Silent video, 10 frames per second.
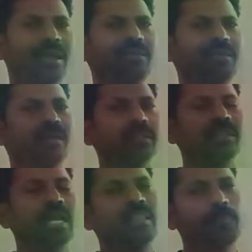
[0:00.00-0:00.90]
That the
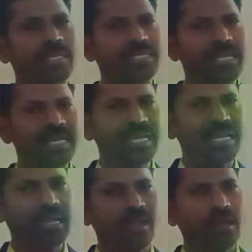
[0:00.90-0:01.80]
present
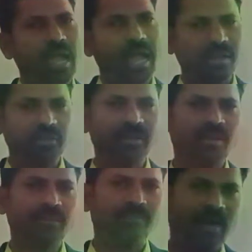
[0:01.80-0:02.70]
action what we
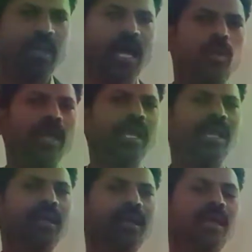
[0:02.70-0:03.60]
are doing
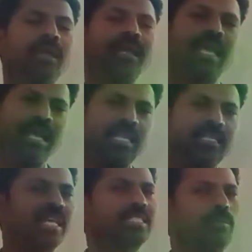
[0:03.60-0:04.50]
clearly says
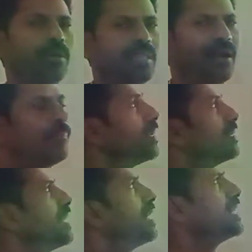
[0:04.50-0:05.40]
about the says
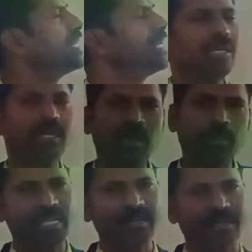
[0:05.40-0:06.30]
in the present
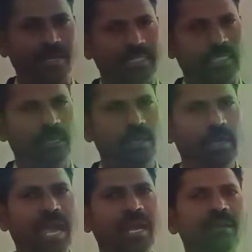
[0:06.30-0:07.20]
tense, and
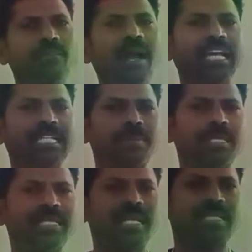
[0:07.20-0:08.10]
what expresses
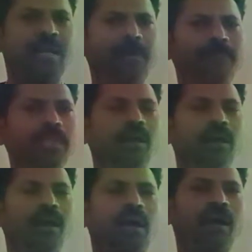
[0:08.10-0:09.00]

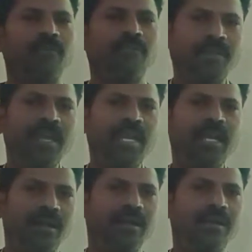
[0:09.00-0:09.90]
what we
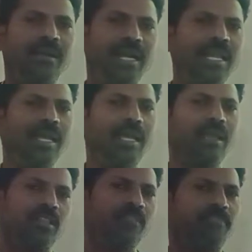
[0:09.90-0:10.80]
did in the
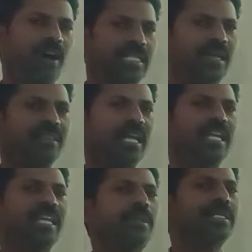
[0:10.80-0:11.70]
past that can be
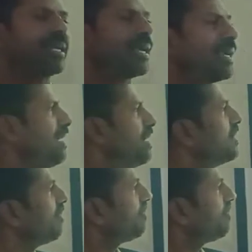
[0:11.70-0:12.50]
said in the past